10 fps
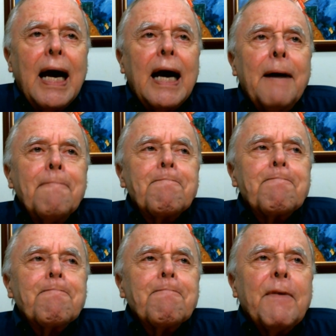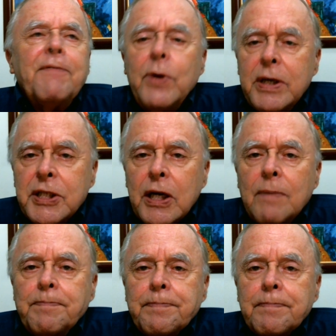A few years
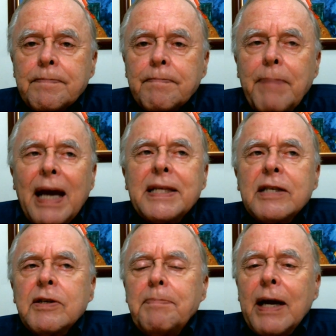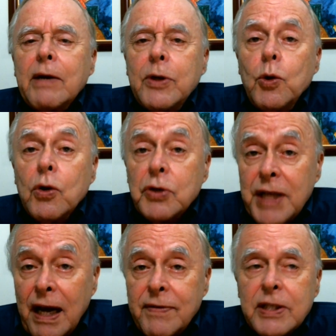ago, this is back when Hugo
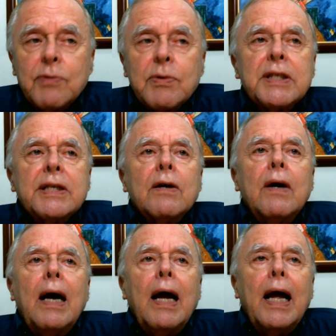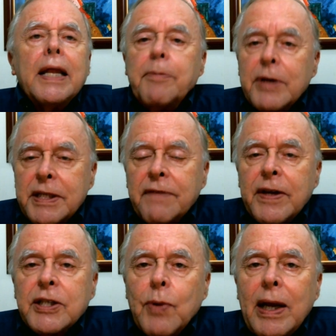Chavez was still the president of
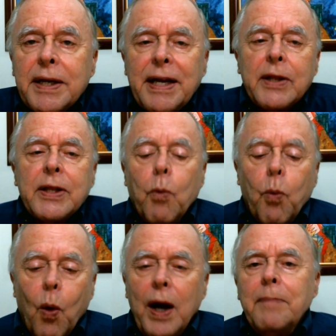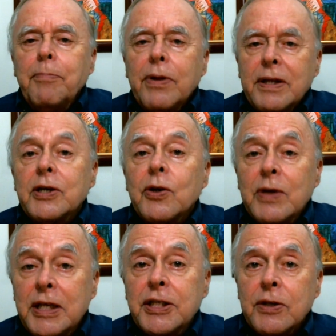Venezuela. Now, the one
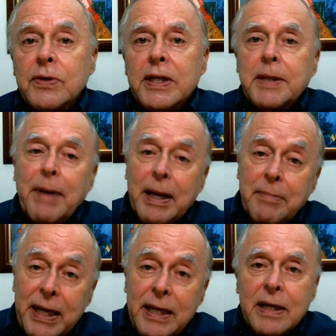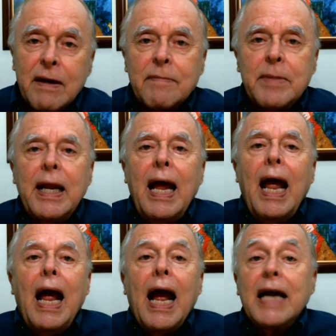political issue that the Panamanian government
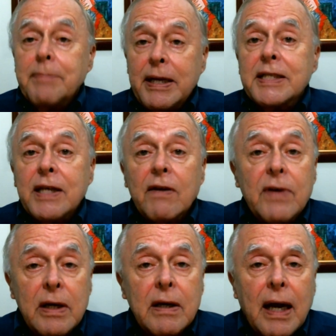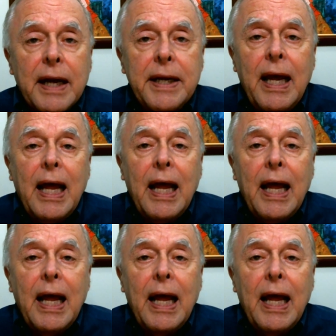has made itself clear on